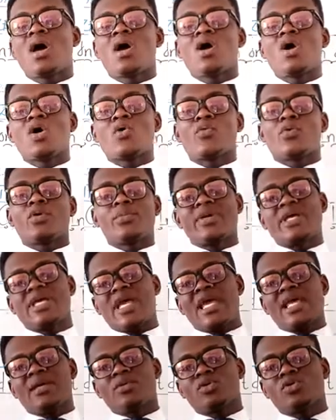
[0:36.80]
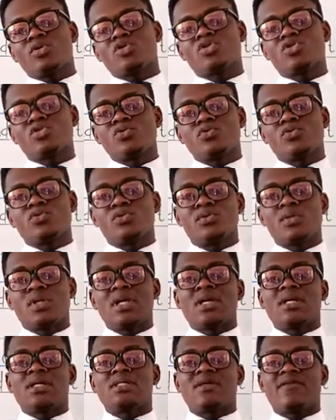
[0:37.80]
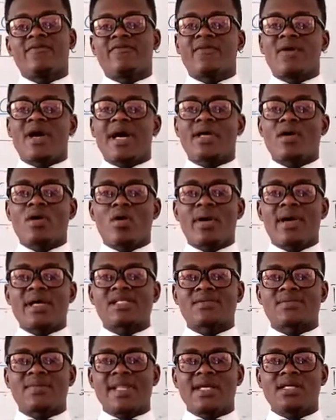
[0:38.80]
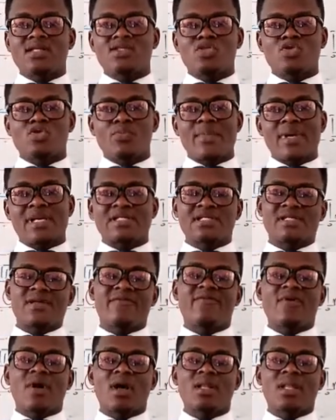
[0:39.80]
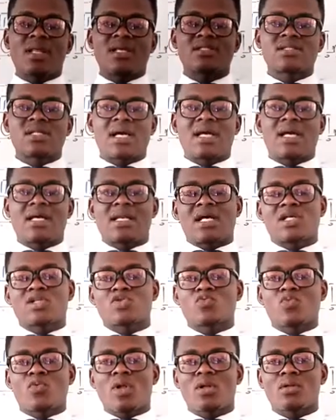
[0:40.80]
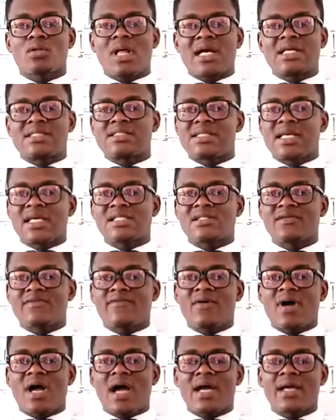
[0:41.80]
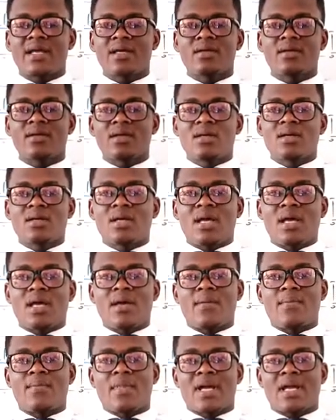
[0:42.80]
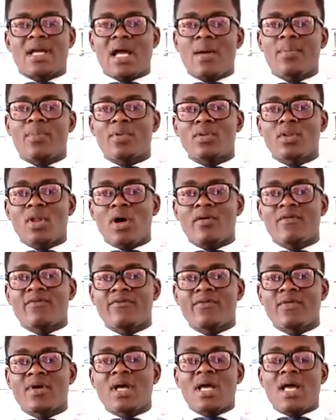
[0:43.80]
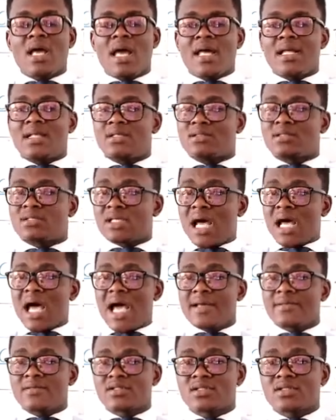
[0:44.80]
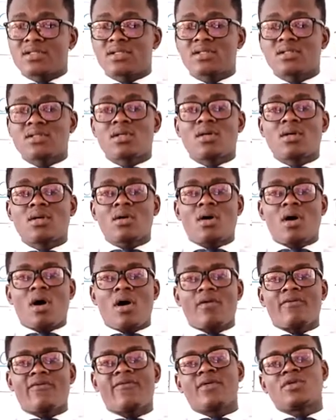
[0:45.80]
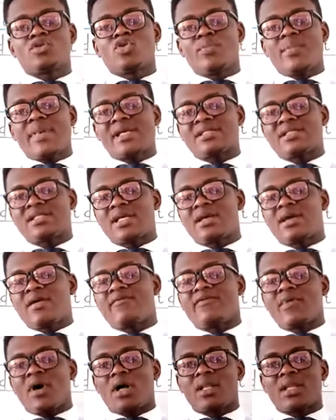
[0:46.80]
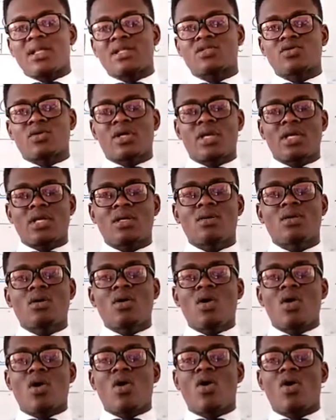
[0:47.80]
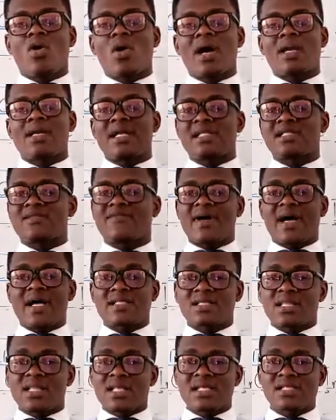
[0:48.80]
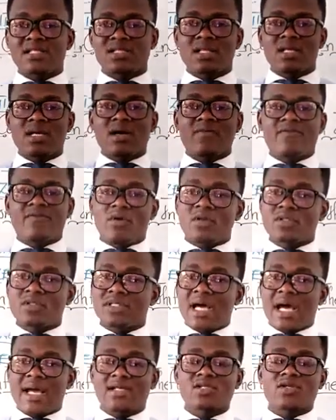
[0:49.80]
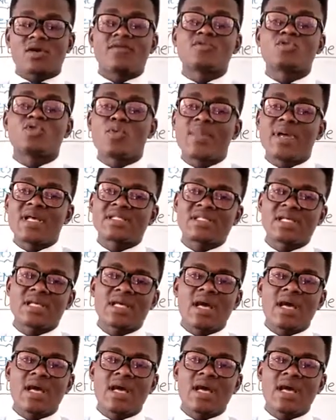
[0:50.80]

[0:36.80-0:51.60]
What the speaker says: we'll be able to define or explain domestic violence and as well identify a couple of types of domestic violence, okay, or identify at least 4 types of domestic